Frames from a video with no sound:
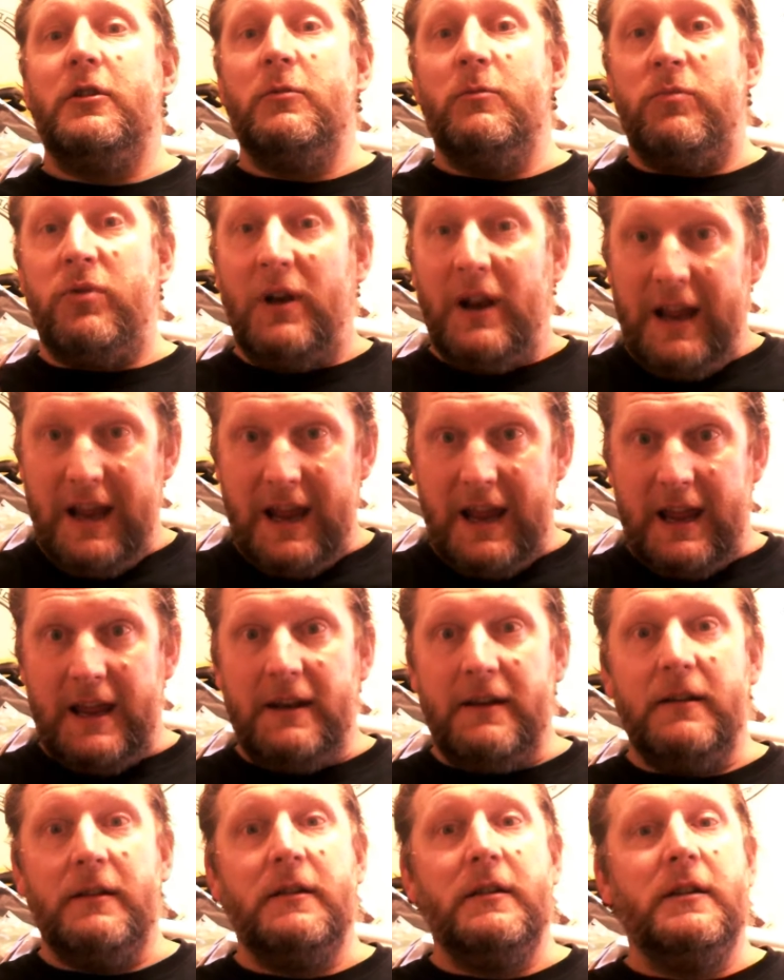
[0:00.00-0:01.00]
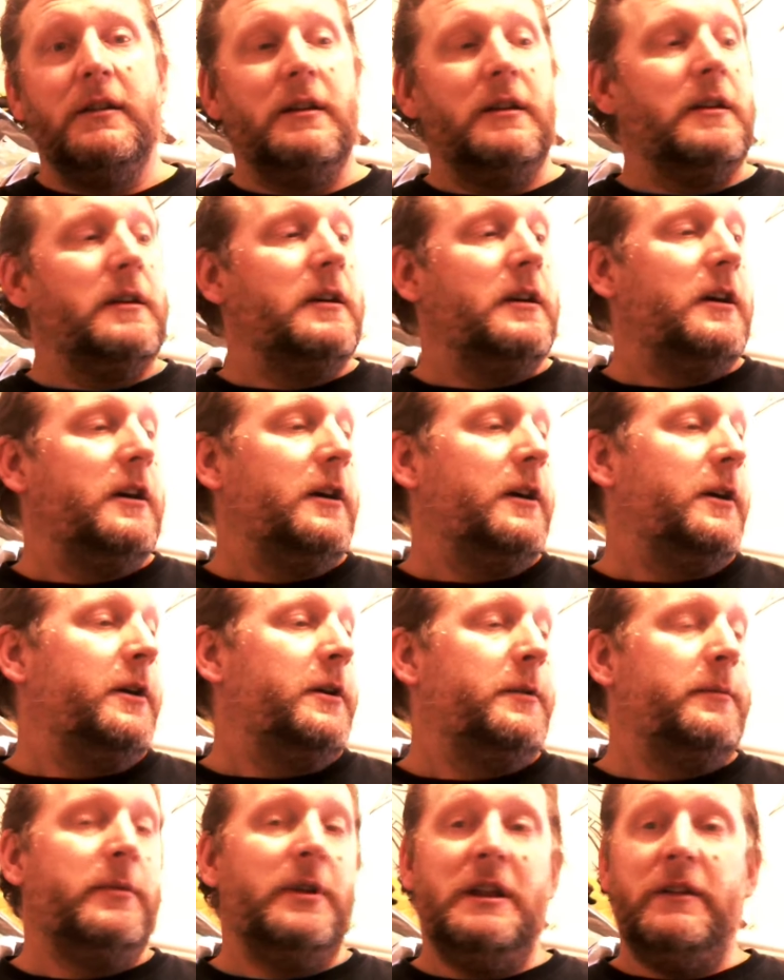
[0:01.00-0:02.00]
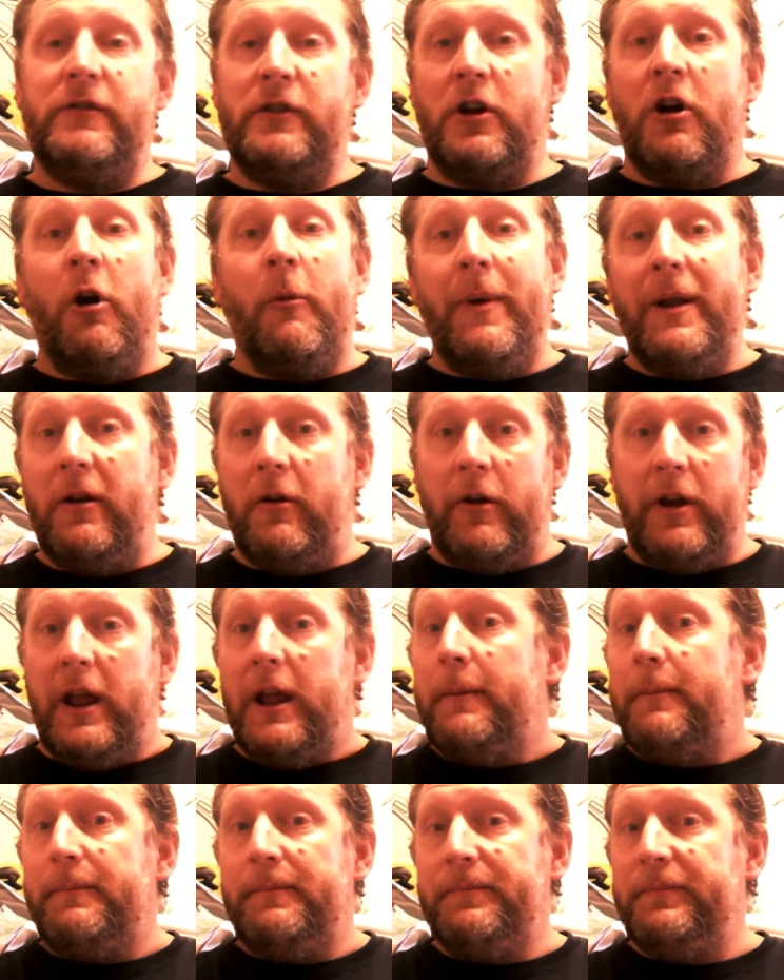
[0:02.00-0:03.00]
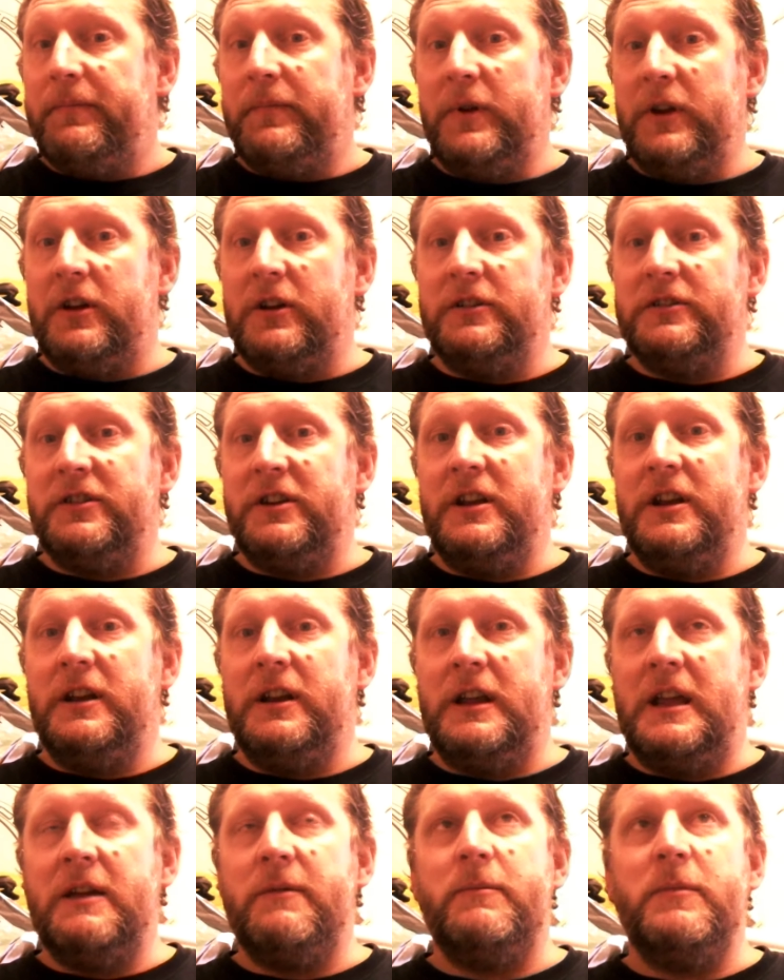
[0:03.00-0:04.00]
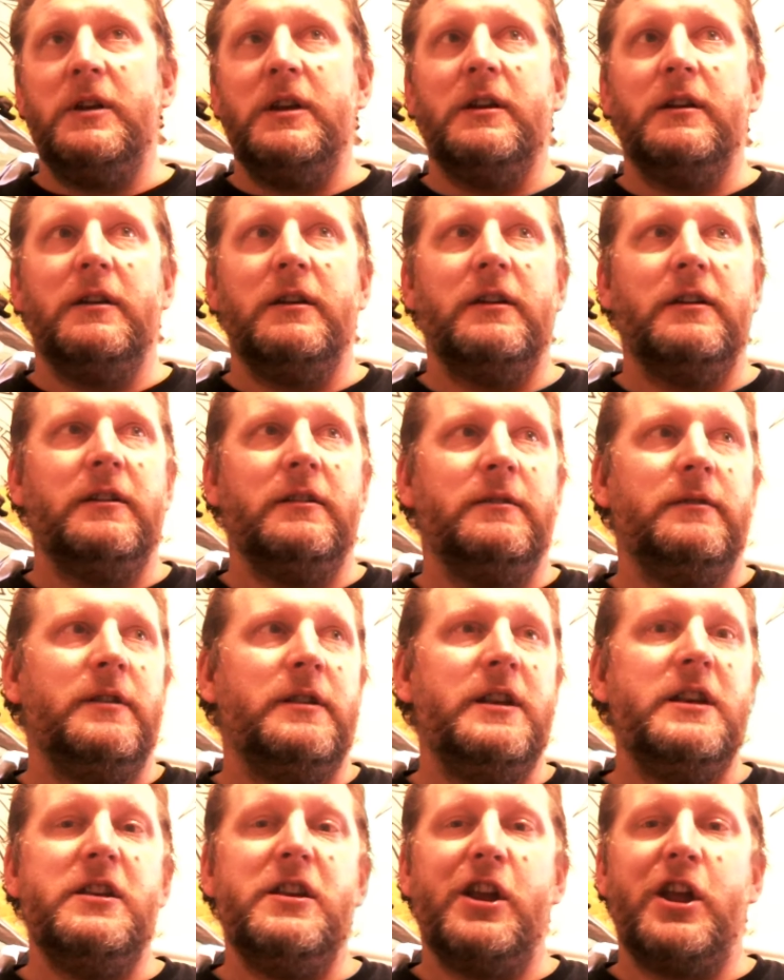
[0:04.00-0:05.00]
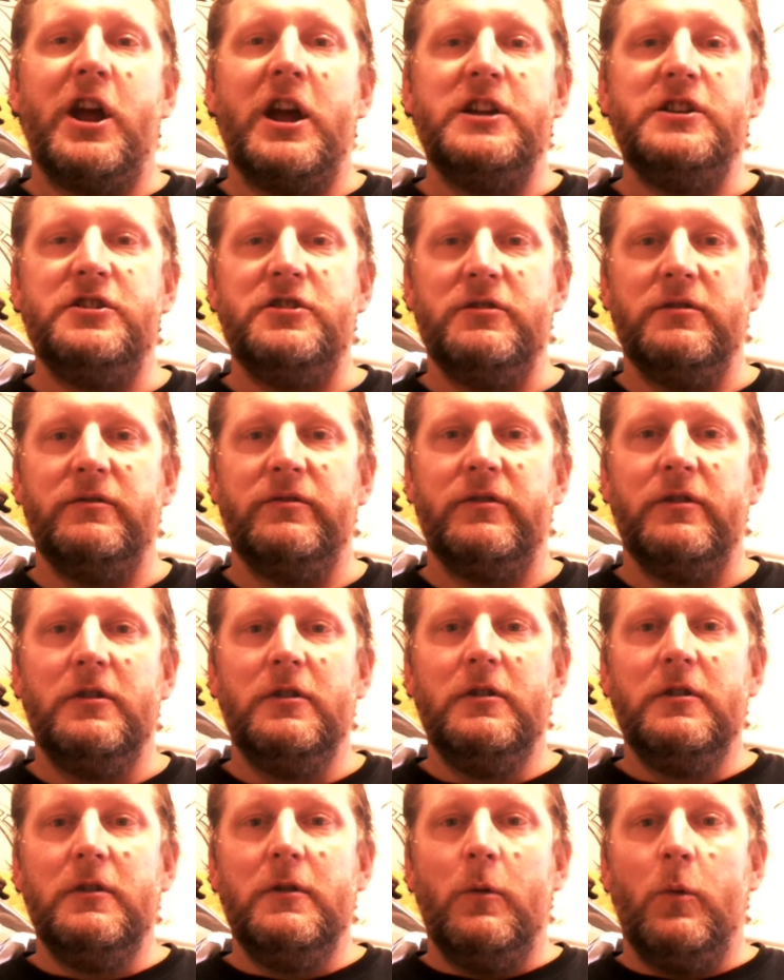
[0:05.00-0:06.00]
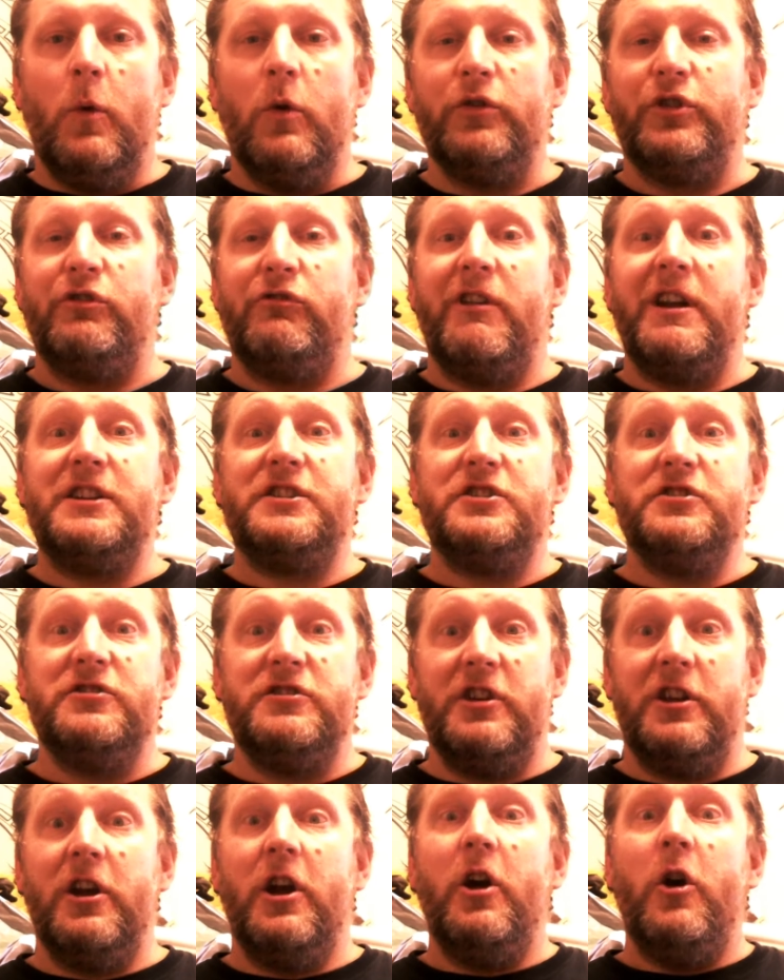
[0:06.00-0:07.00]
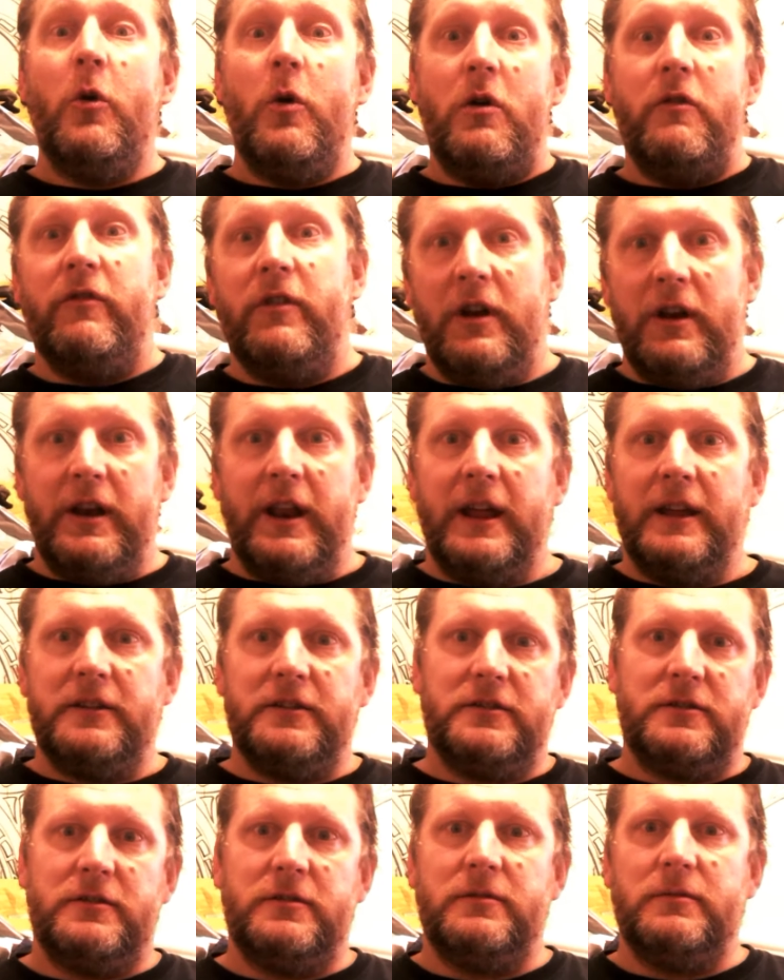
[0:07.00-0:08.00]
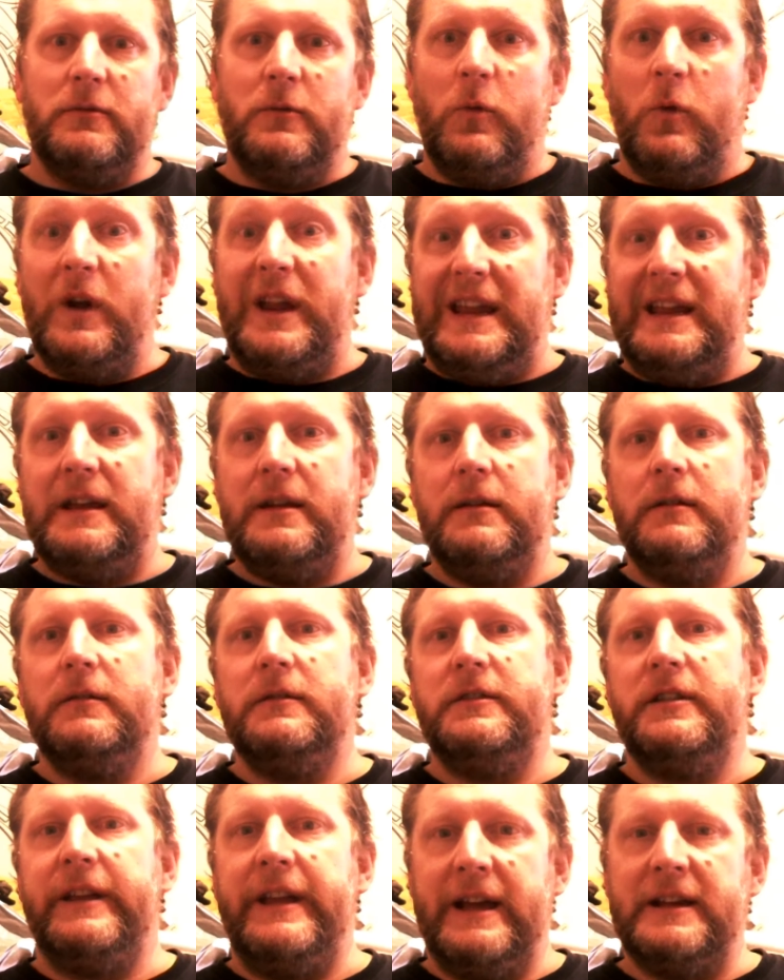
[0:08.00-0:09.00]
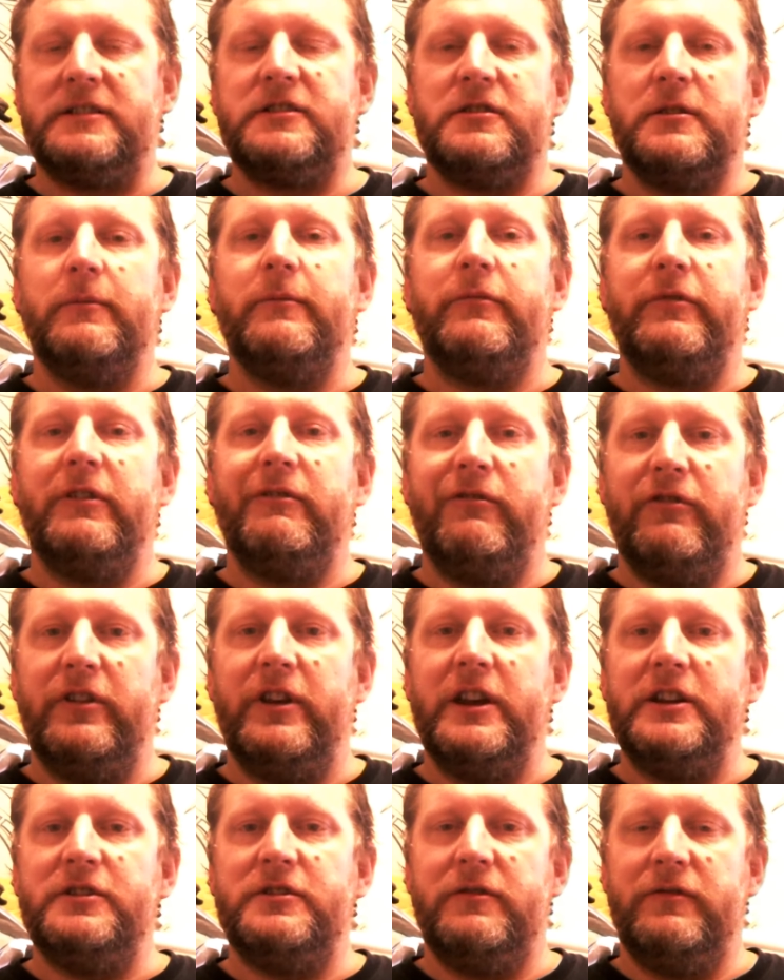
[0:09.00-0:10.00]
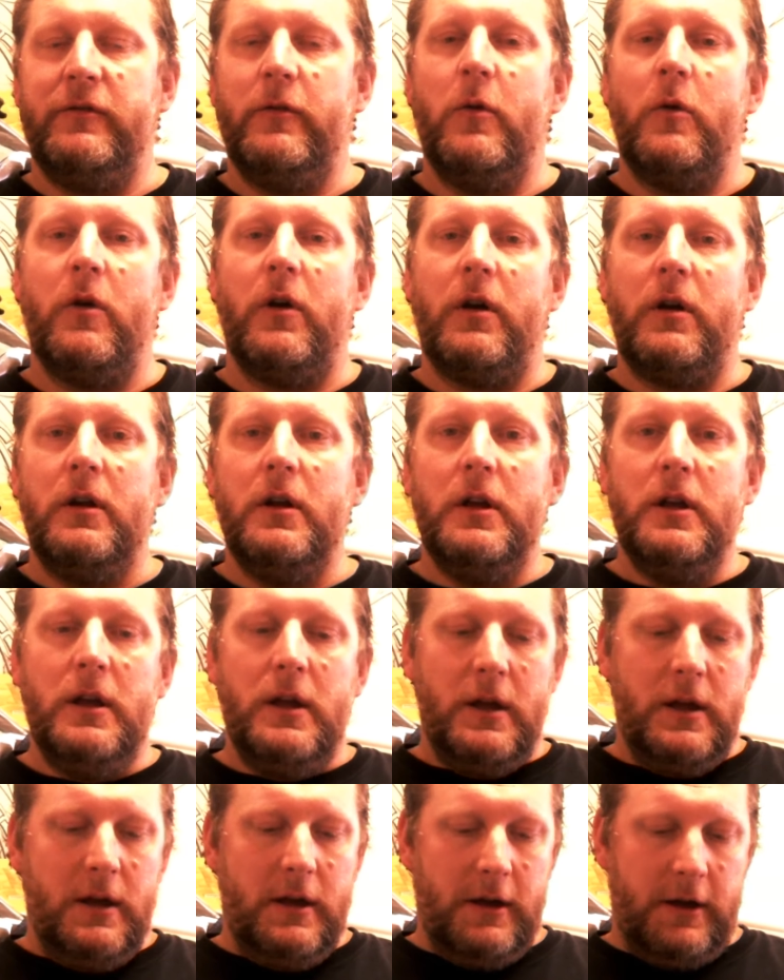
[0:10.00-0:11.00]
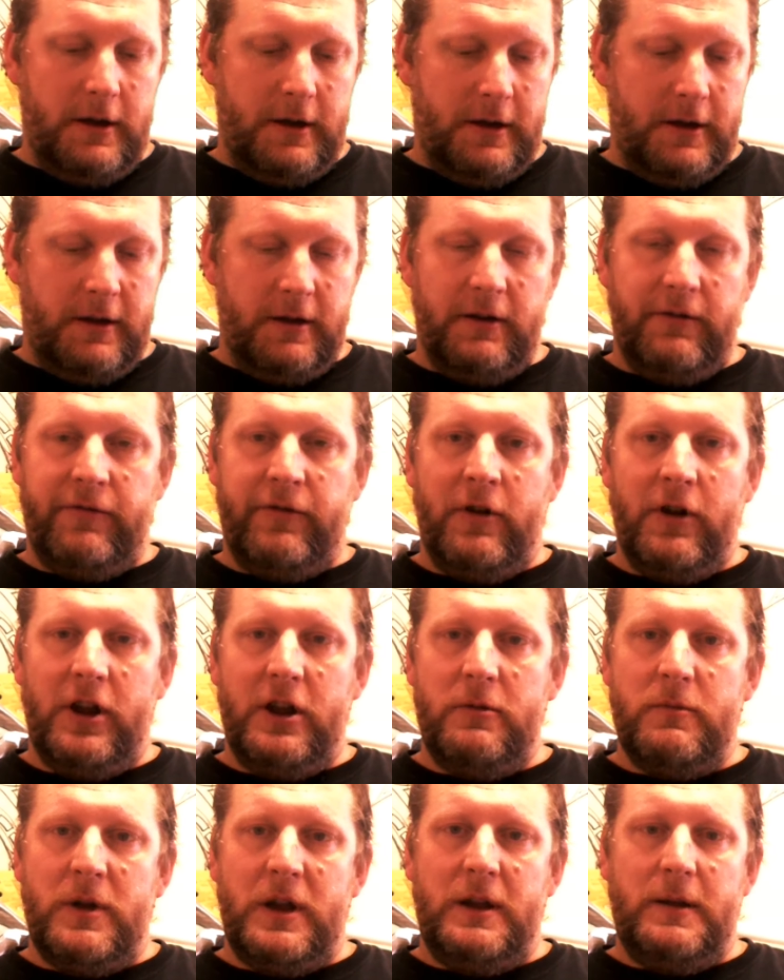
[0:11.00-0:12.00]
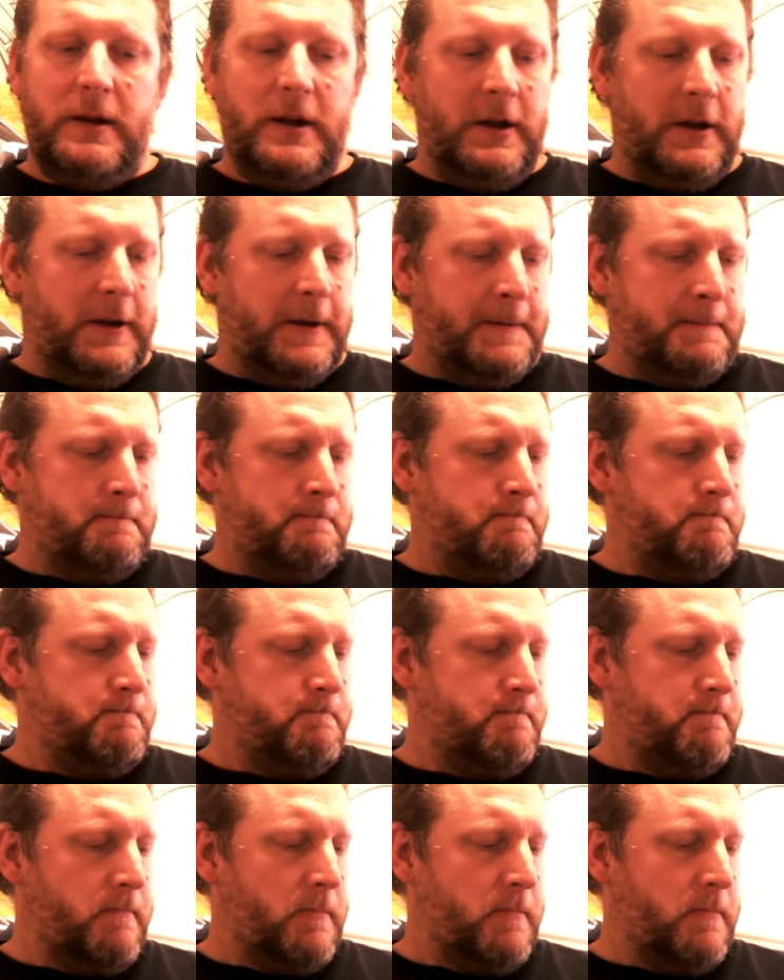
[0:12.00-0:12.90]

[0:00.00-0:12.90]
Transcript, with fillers: completed, um, leave a comment on it because it'll give me a, an indication of what direction to go over the next week to get something finished for uh, the funky meet. Um,